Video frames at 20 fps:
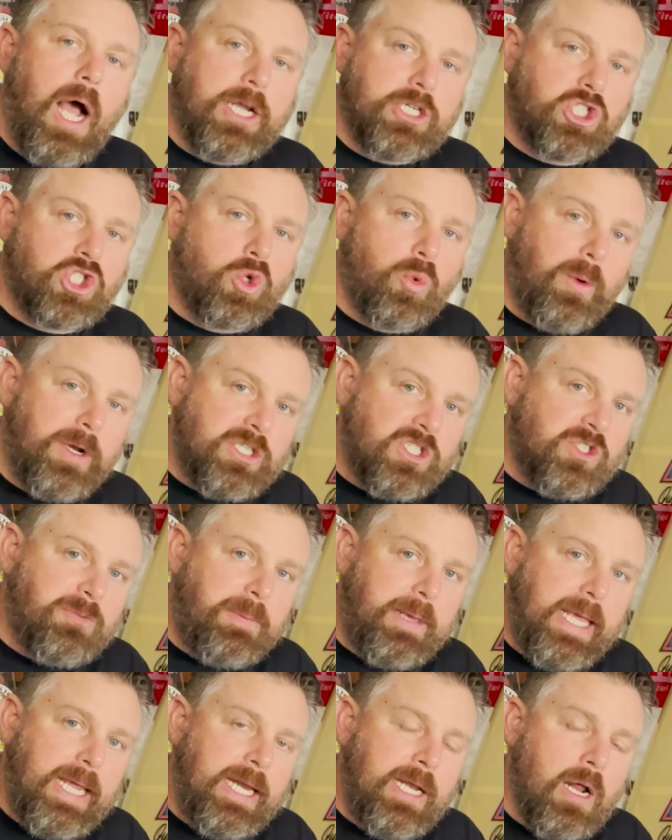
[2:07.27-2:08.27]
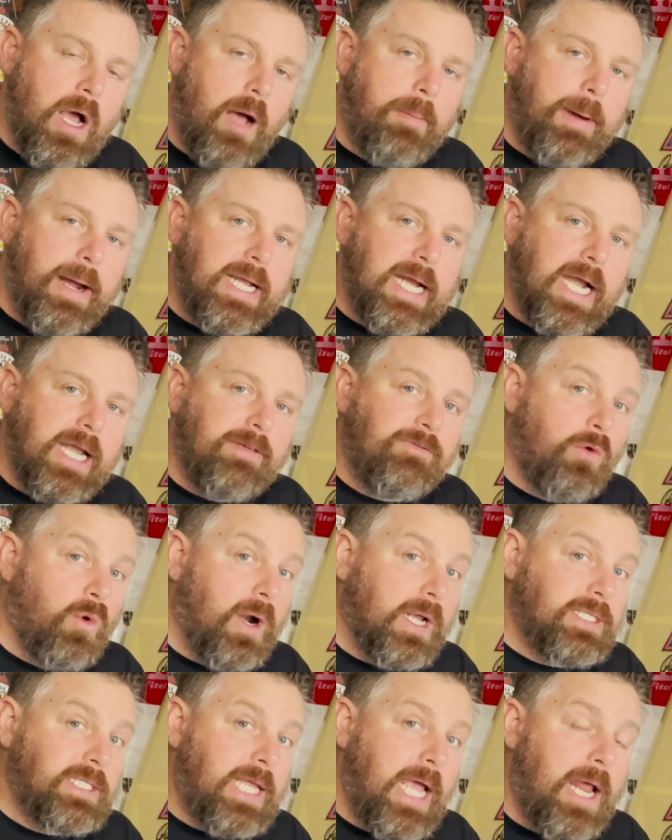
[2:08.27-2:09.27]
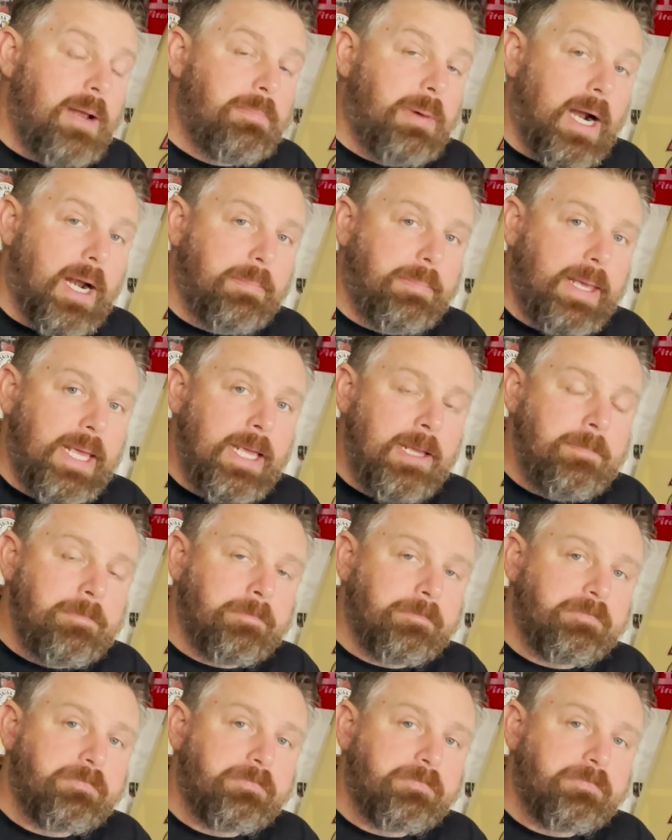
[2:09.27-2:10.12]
switch speed on my 94S10 Bada Bing.